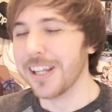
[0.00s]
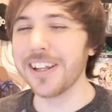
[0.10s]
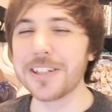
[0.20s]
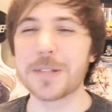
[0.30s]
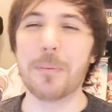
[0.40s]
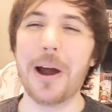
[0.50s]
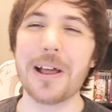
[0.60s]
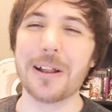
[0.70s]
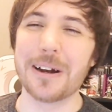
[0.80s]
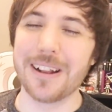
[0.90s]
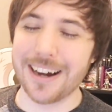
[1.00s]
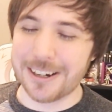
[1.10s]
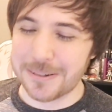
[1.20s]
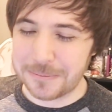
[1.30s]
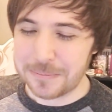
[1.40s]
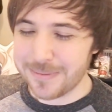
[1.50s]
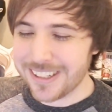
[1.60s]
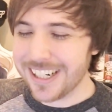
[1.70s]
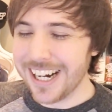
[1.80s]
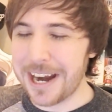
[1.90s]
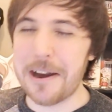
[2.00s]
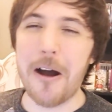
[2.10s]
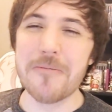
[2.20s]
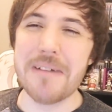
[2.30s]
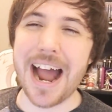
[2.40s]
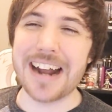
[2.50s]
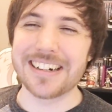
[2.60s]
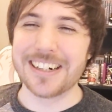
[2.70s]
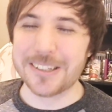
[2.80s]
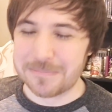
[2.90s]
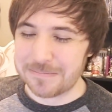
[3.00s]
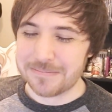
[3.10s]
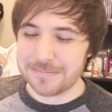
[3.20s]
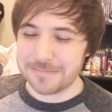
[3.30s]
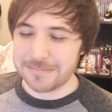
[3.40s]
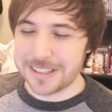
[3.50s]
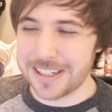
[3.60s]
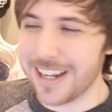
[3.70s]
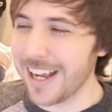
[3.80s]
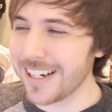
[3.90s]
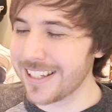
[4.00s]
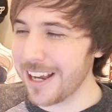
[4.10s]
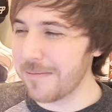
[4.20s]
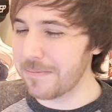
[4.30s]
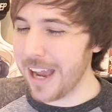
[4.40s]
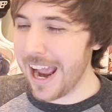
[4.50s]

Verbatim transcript: Little spoiler alert. It don't matter. She ends up